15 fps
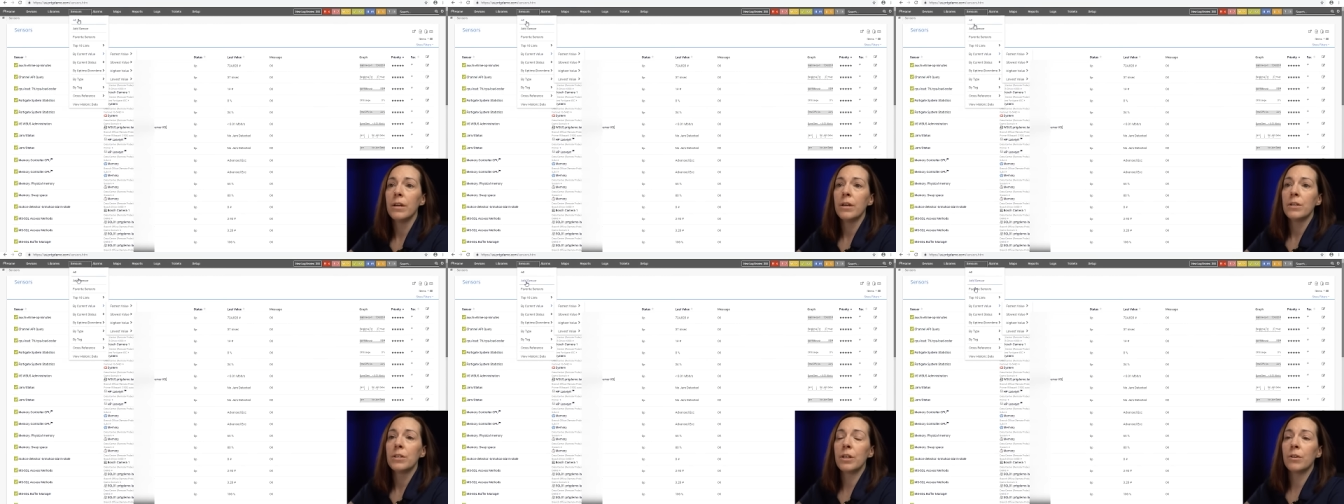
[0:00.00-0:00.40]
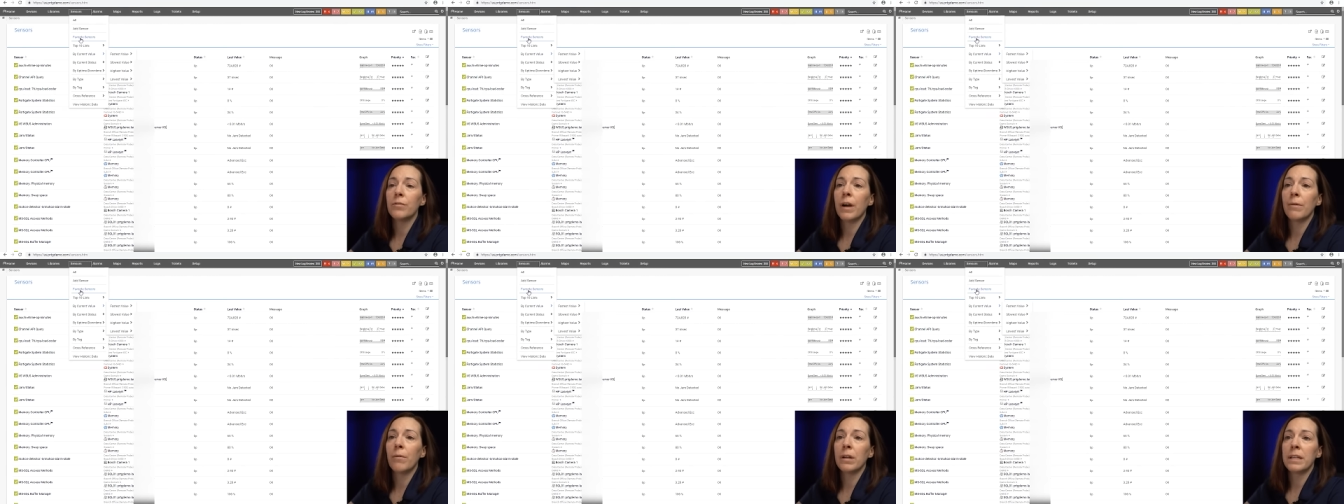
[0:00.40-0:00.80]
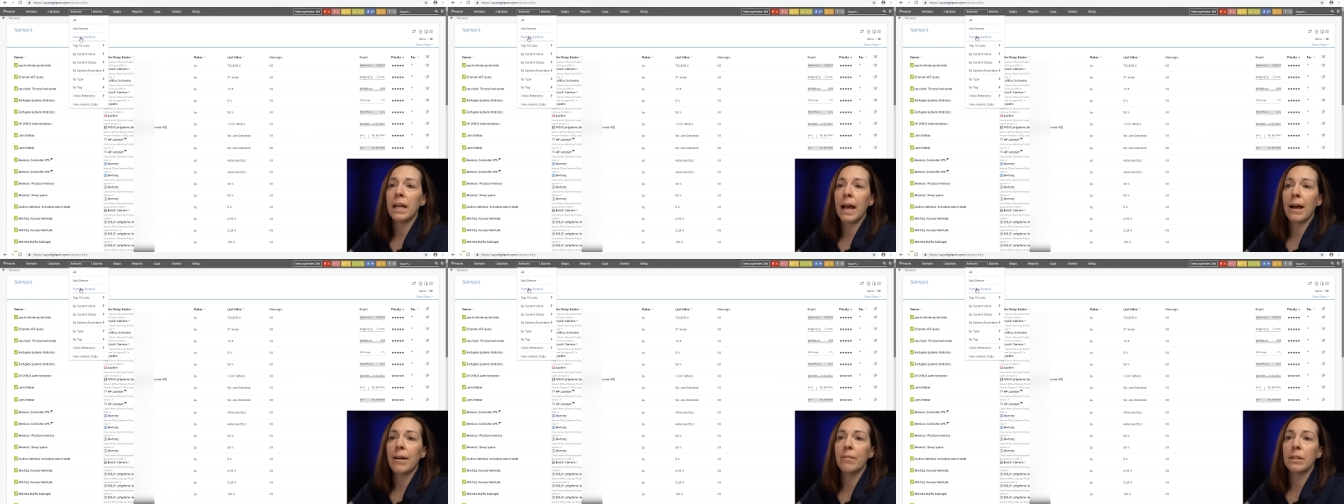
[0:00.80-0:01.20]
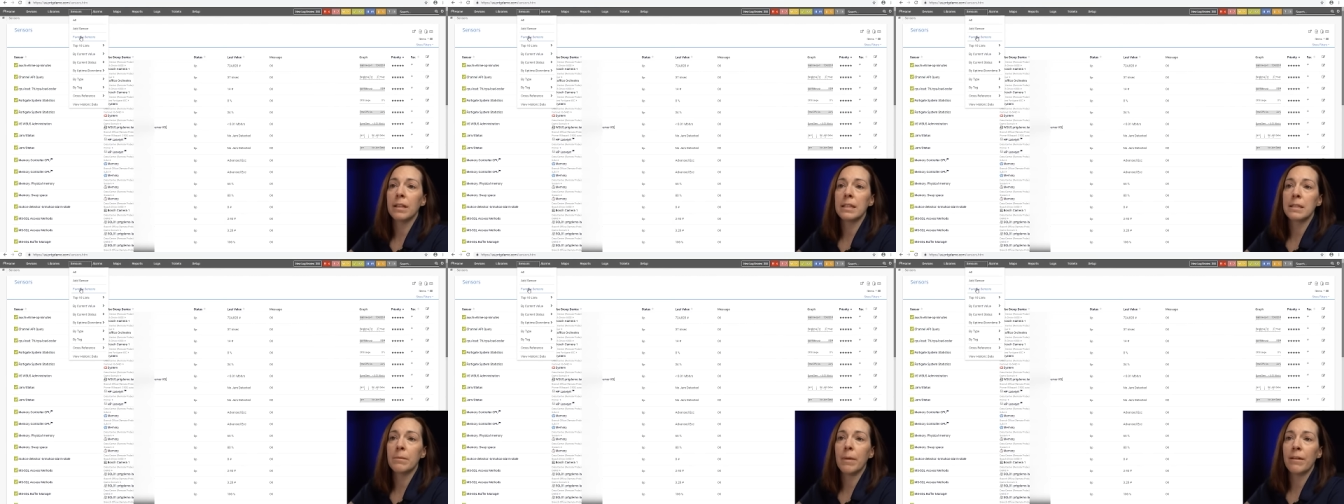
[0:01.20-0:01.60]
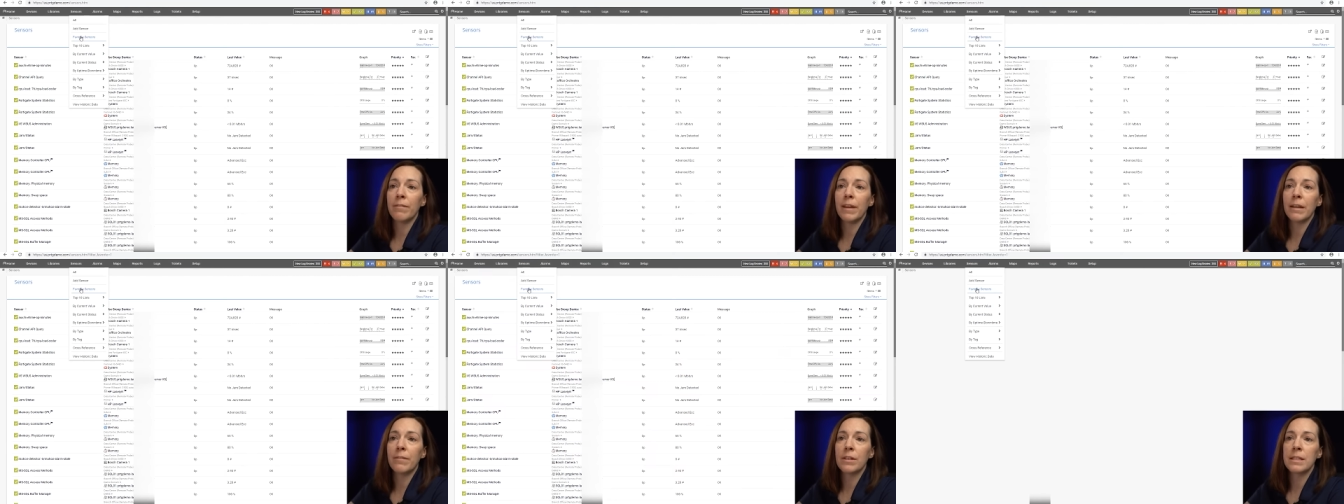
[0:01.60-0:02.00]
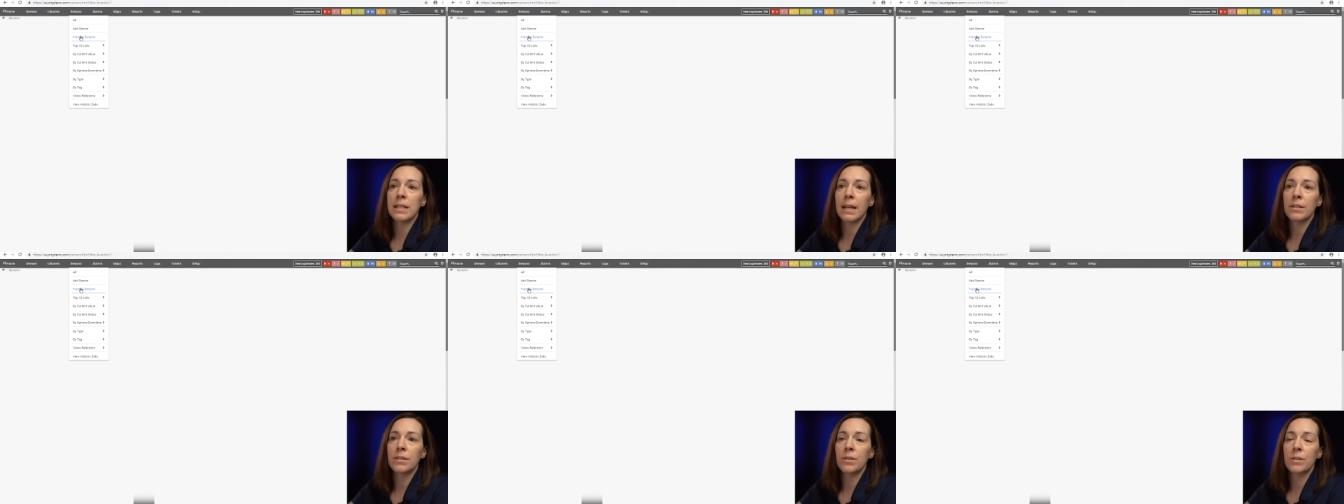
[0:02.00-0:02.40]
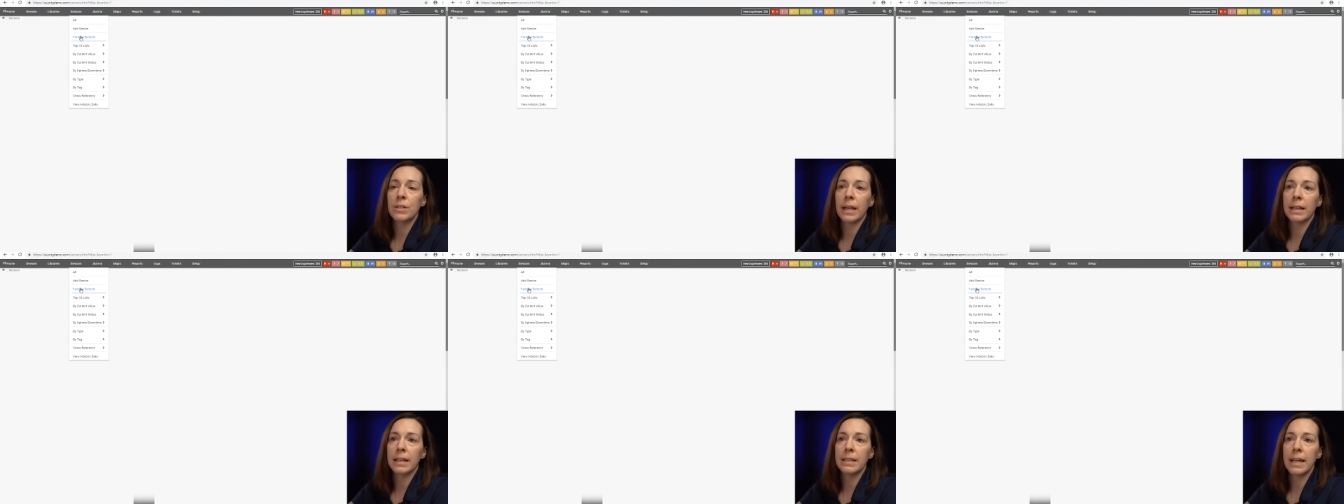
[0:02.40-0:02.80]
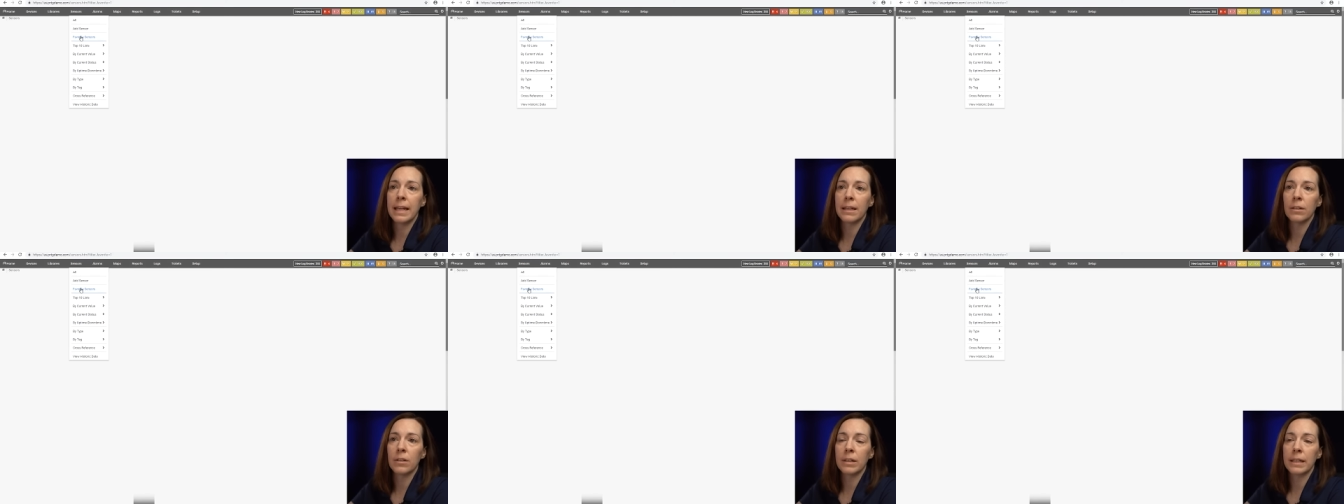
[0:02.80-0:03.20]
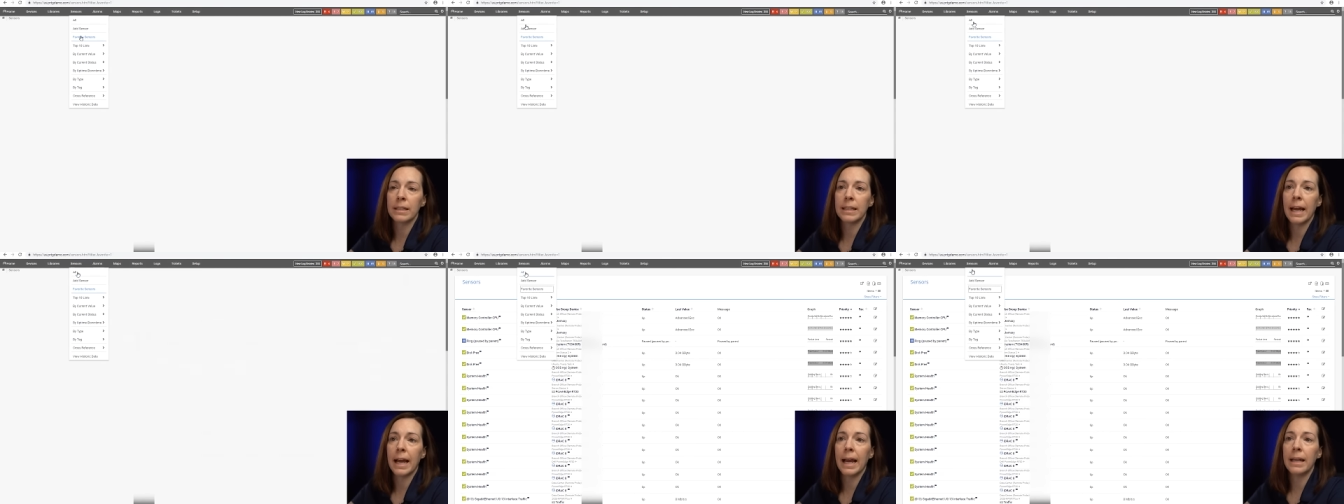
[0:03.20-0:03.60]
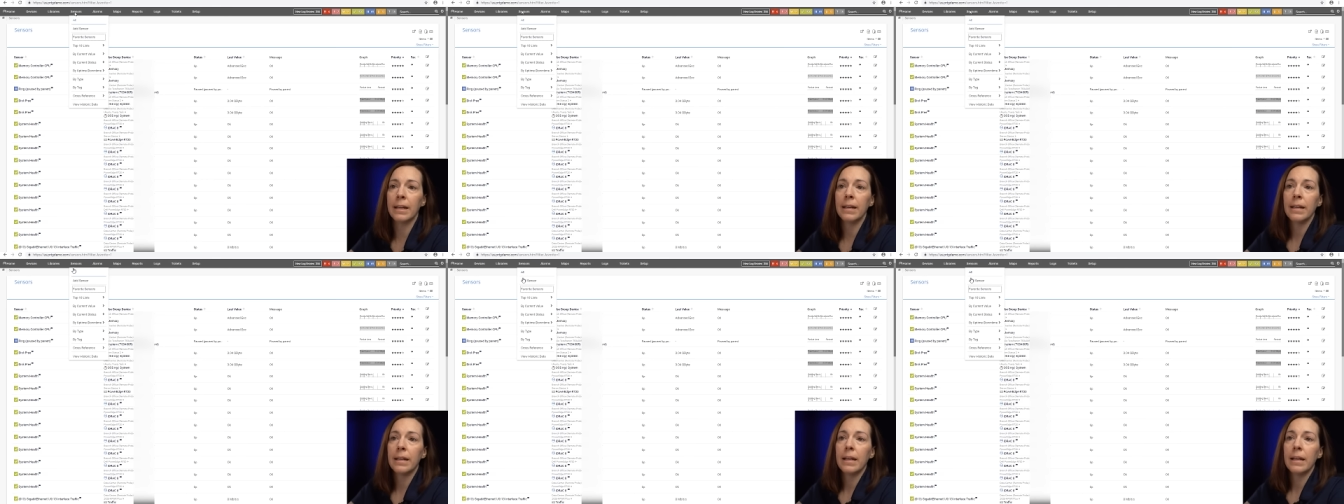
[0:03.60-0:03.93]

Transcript: So if I want to have a list of my favorite sensors, I can take a look at that.